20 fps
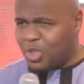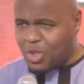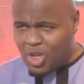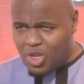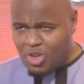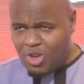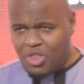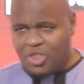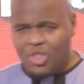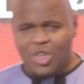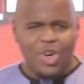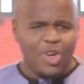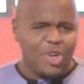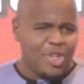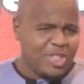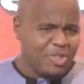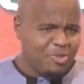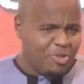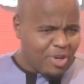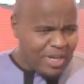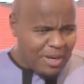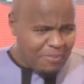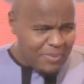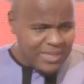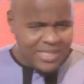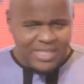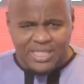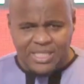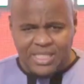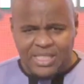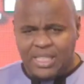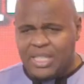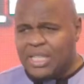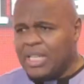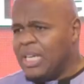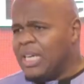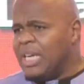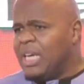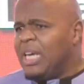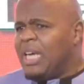your theology for a minute.
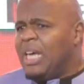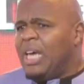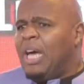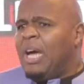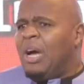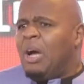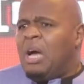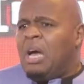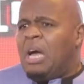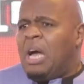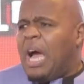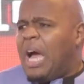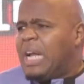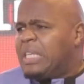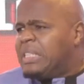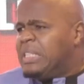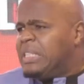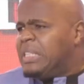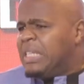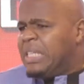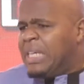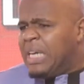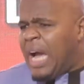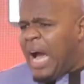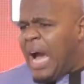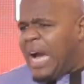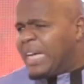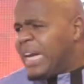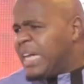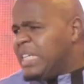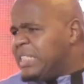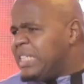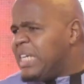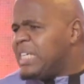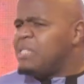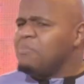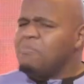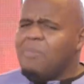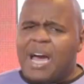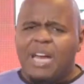A
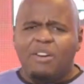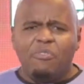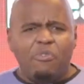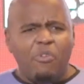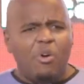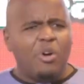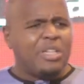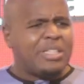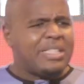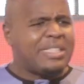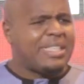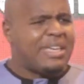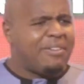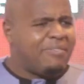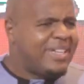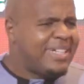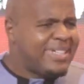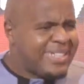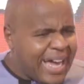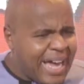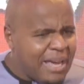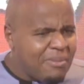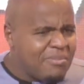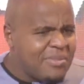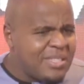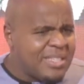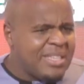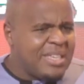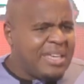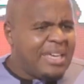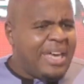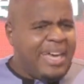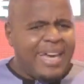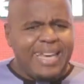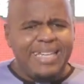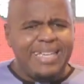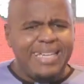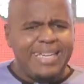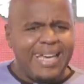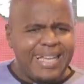righteous man falls 7 times and
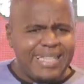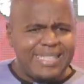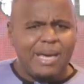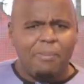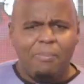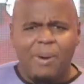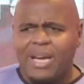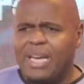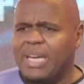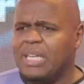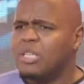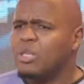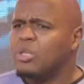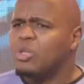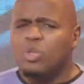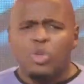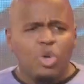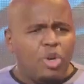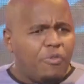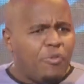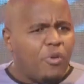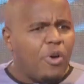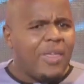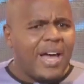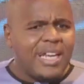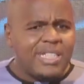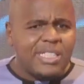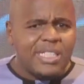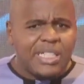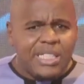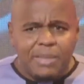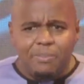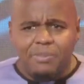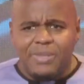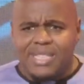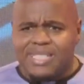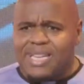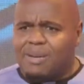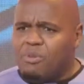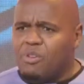he gets up again. Look for that scripture.
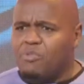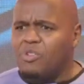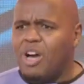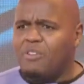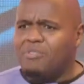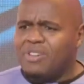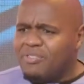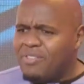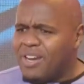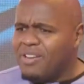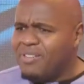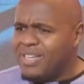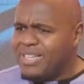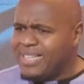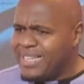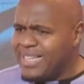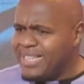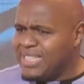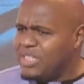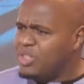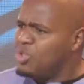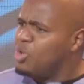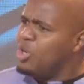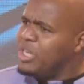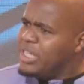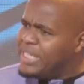Some of you have never even read it. You only